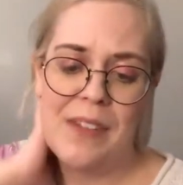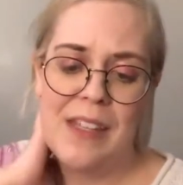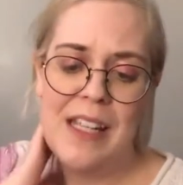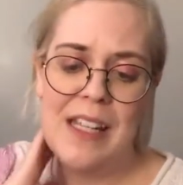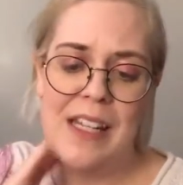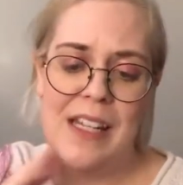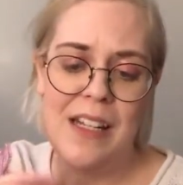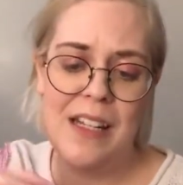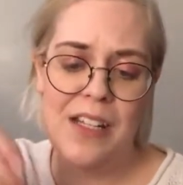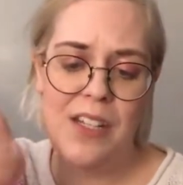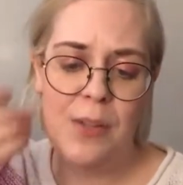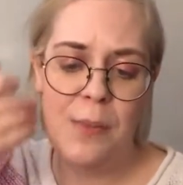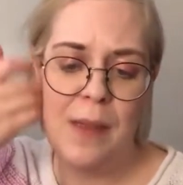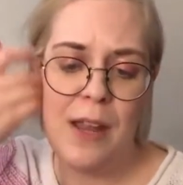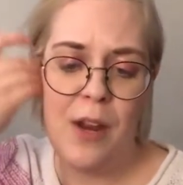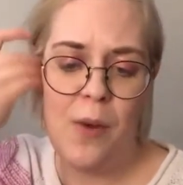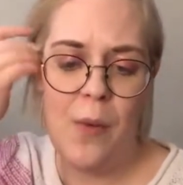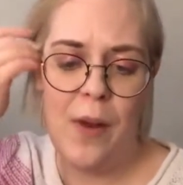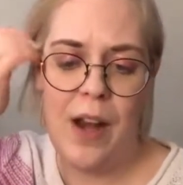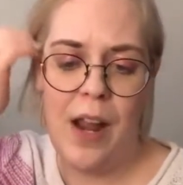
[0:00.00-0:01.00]
He needed to
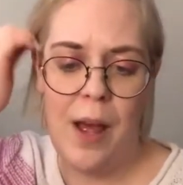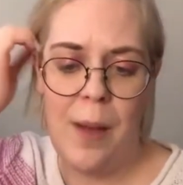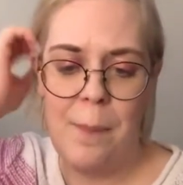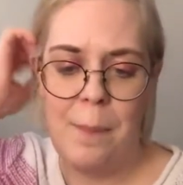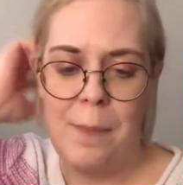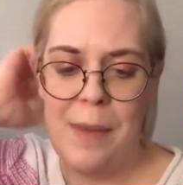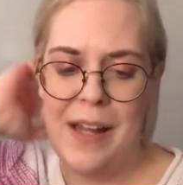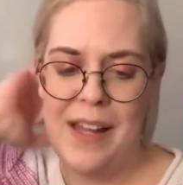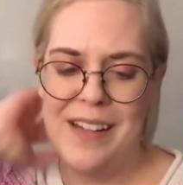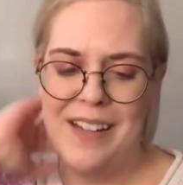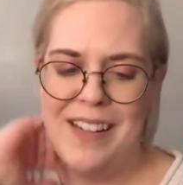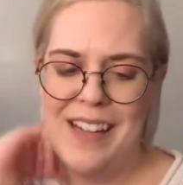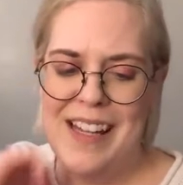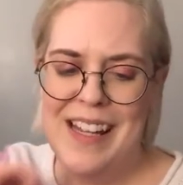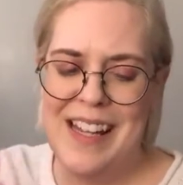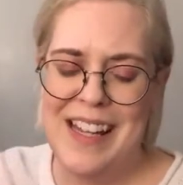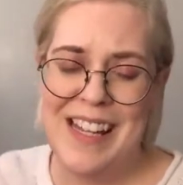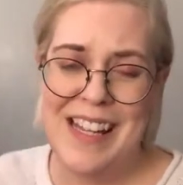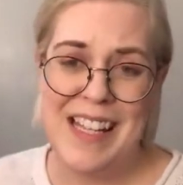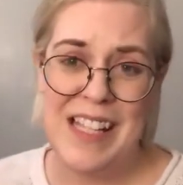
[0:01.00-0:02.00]
make one up, but
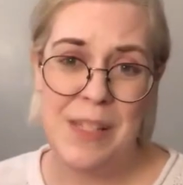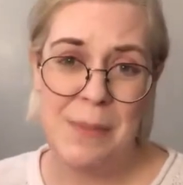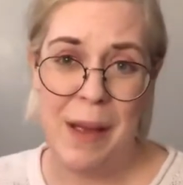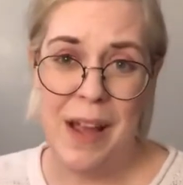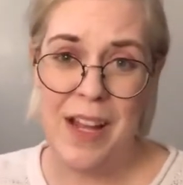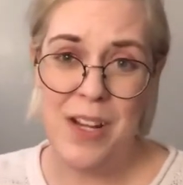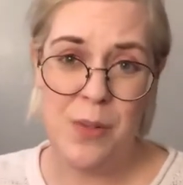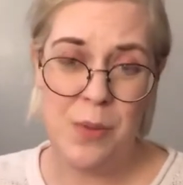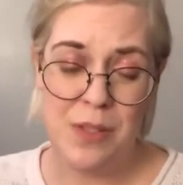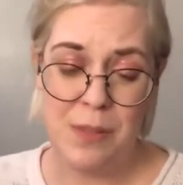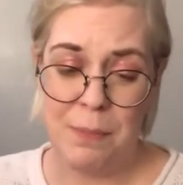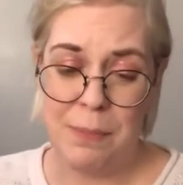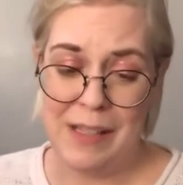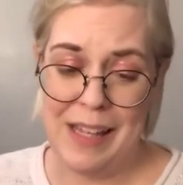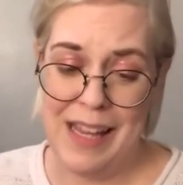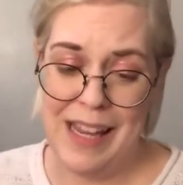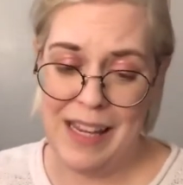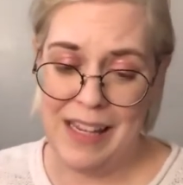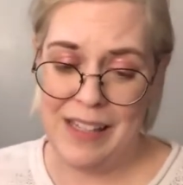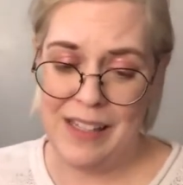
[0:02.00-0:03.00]
his mind was
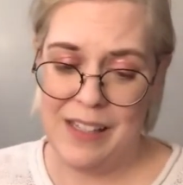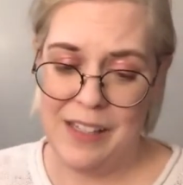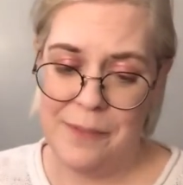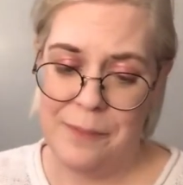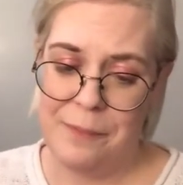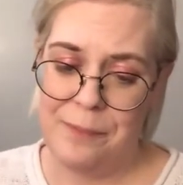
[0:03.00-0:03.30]
blank.